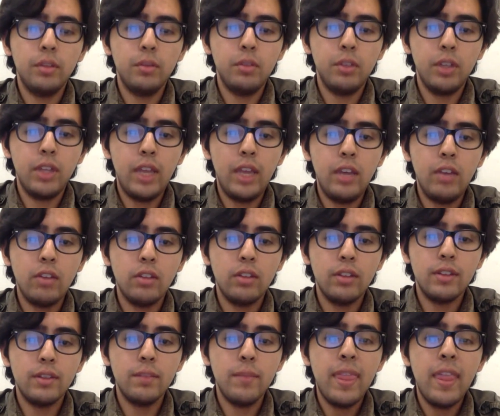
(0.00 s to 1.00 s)

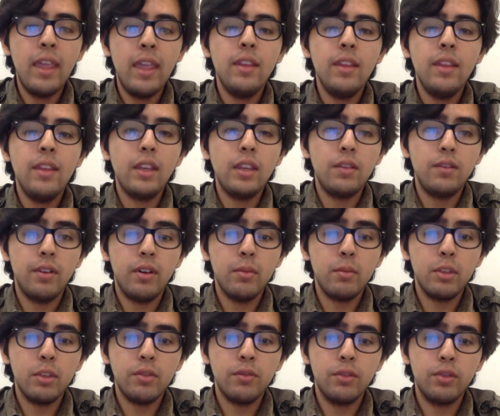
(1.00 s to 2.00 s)
Communications. Thank you very
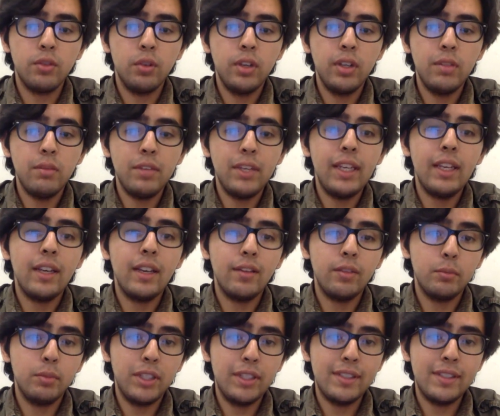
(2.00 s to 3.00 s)
much for joining me and have
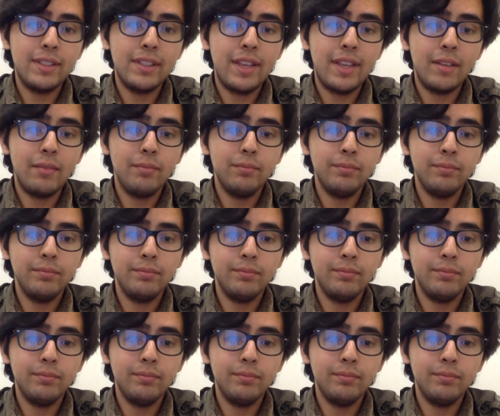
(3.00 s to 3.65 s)
a pleasant day.